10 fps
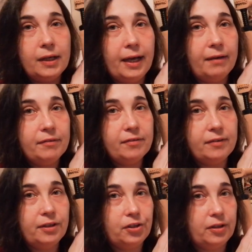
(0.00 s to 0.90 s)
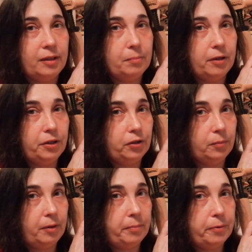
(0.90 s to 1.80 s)
I haven't stitched that much
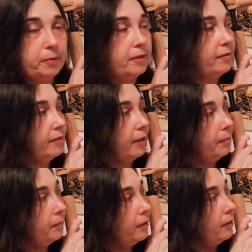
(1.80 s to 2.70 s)
on my Mira this time,